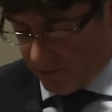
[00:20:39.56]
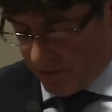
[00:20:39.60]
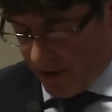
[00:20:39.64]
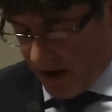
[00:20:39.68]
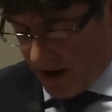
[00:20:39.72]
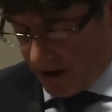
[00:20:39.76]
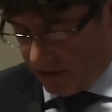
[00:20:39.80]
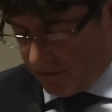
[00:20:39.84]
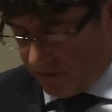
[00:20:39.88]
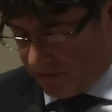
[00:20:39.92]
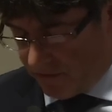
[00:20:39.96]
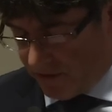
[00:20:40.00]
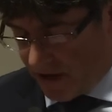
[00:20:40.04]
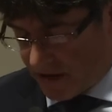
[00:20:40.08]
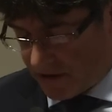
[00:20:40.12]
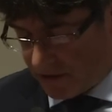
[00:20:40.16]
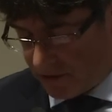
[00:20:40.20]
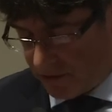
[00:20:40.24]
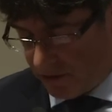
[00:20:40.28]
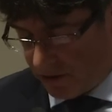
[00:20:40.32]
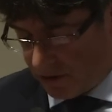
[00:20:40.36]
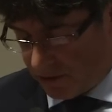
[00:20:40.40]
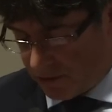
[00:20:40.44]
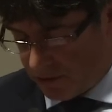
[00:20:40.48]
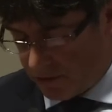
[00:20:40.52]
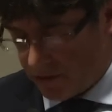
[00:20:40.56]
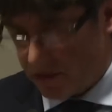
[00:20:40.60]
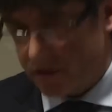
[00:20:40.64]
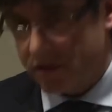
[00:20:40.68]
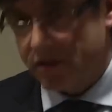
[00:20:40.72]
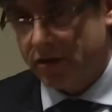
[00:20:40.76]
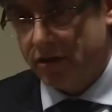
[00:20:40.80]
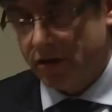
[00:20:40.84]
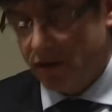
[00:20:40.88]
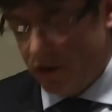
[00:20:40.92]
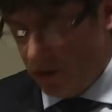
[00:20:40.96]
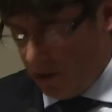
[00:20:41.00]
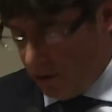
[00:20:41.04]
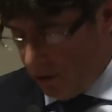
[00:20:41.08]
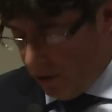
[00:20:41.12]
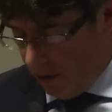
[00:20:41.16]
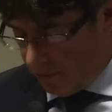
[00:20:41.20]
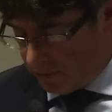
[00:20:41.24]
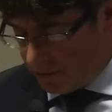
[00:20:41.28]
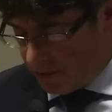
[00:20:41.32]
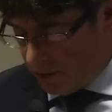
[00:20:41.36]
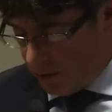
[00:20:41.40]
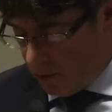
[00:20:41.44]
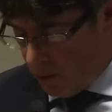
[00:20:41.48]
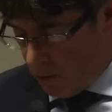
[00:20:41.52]
rail infrastructure
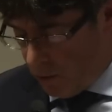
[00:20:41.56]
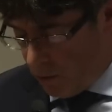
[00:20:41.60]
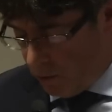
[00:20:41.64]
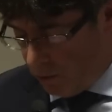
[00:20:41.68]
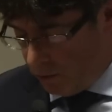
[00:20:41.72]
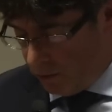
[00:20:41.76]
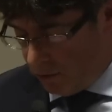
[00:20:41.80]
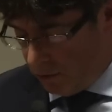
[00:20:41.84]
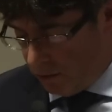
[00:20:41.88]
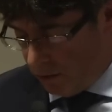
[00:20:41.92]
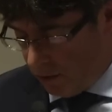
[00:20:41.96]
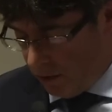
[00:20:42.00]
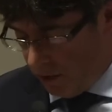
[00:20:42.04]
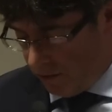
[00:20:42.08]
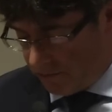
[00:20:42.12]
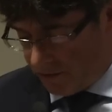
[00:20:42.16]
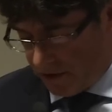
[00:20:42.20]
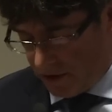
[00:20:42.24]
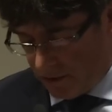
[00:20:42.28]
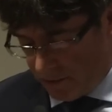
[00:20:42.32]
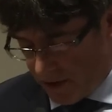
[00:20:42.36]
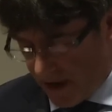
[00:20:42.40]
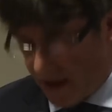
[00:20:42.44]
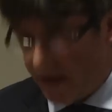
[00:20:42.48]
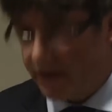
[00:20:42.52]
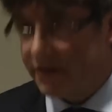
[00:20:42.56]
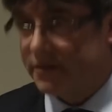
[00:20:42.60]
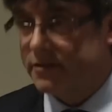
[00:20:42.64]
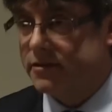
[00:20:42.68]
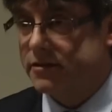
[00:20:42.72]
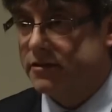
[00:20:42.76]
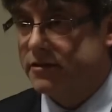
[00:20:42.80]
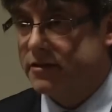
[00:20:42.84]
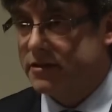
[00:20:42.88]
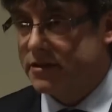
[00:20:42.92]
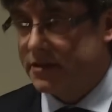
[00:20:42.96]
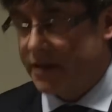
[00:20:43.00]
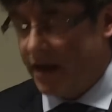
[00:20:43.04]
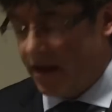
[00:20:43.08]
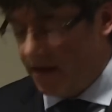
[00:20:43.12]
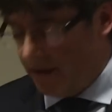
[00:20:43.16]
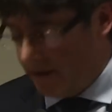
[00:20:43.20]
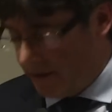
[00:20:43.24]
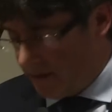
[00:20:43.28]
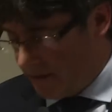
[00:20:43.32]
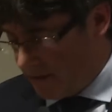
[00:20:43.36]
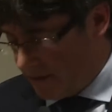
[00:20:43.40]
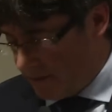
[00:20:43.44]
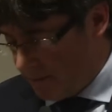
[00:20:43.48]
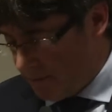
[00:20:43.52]
of the whole of the United
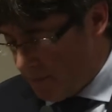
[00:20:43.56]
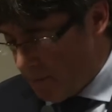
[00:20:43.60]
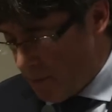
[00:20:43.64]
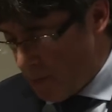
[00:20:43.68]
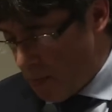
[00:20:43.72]
States.